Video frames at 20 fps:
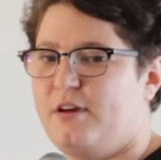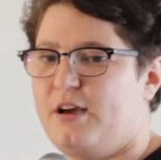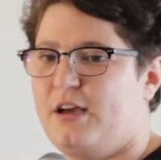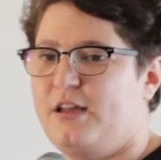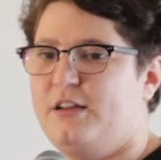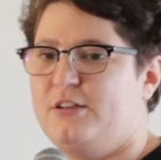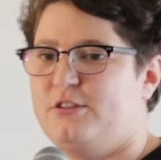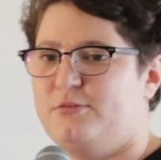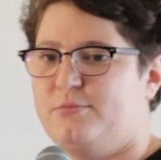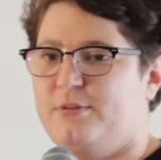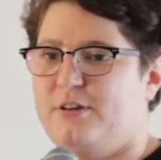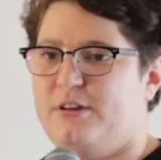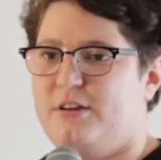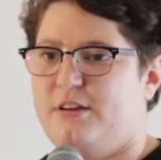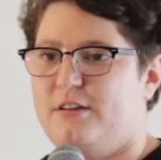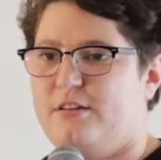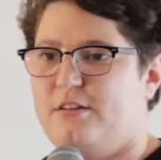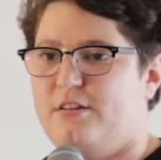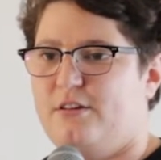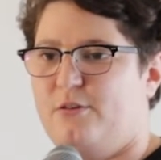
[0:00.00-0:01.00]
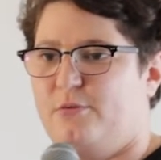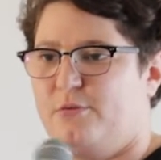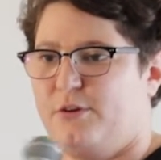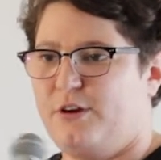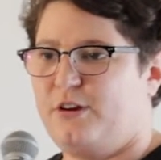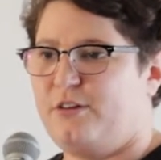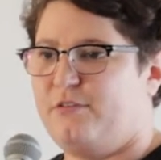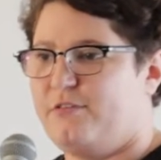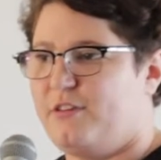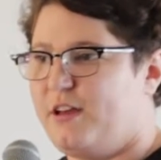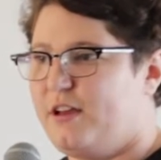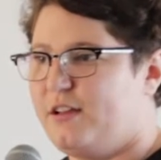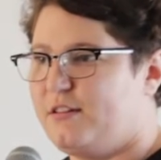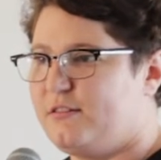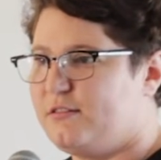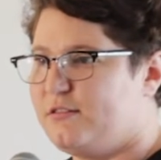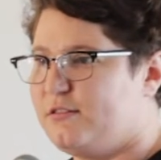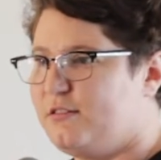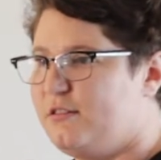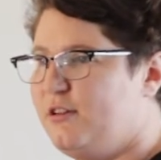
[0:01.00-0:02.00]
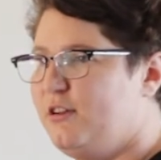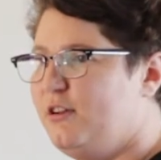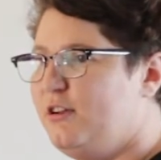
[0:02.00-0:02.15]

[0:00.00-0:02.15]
I need to be aware of that